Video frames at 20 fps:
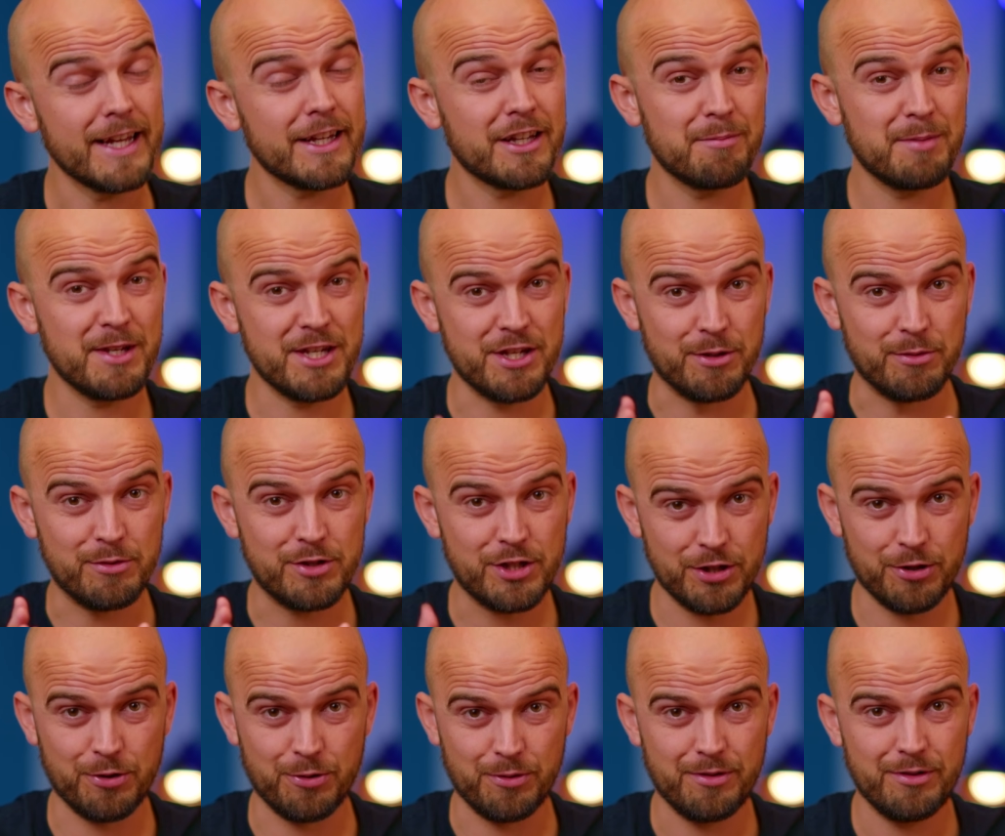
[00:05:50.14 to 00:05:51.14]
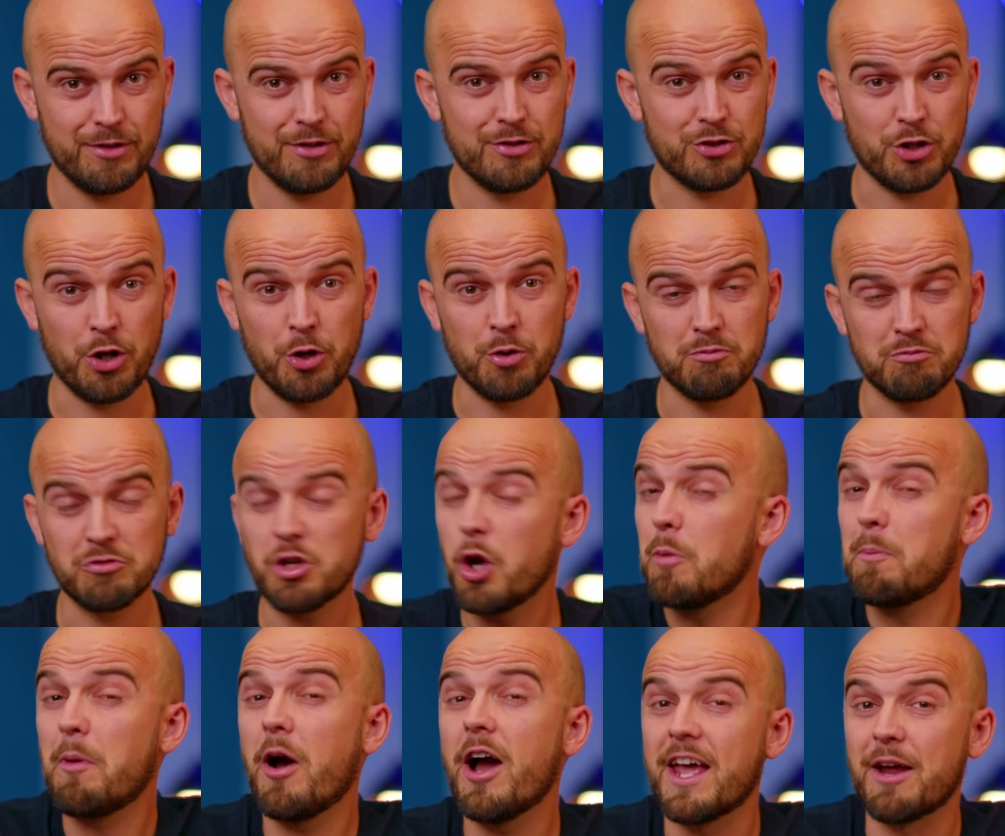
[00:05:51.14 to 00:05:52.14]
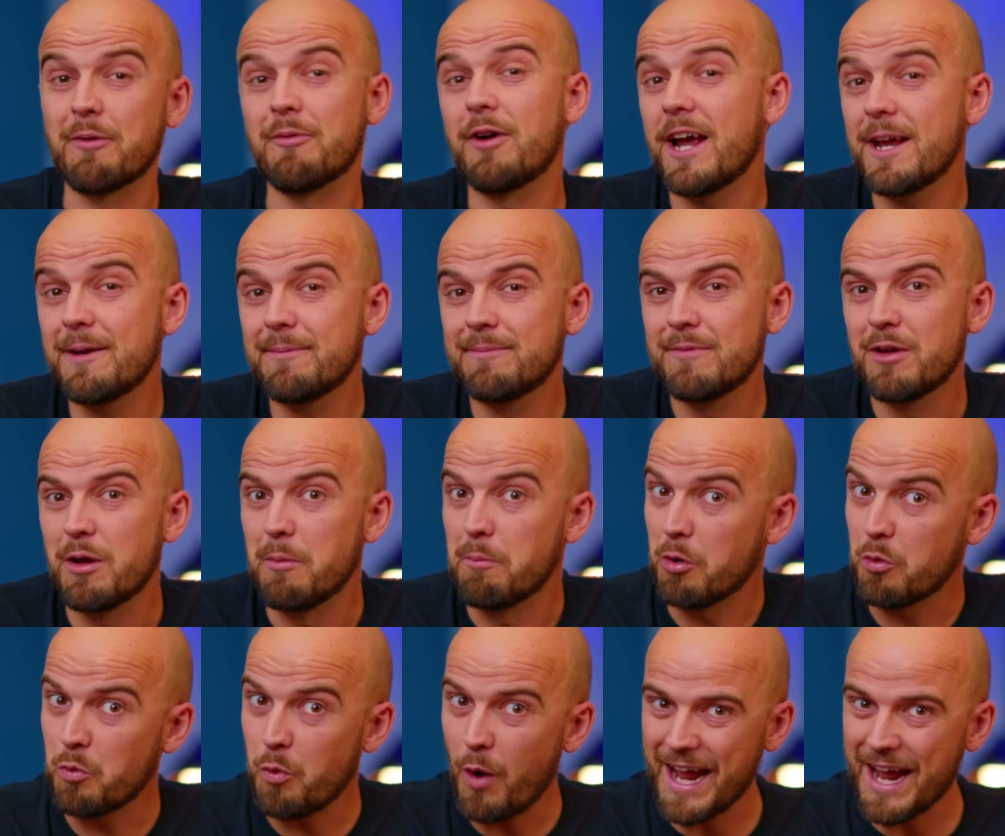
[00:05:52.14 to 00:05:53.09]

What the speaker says: that could be you too. So go buy it, right? But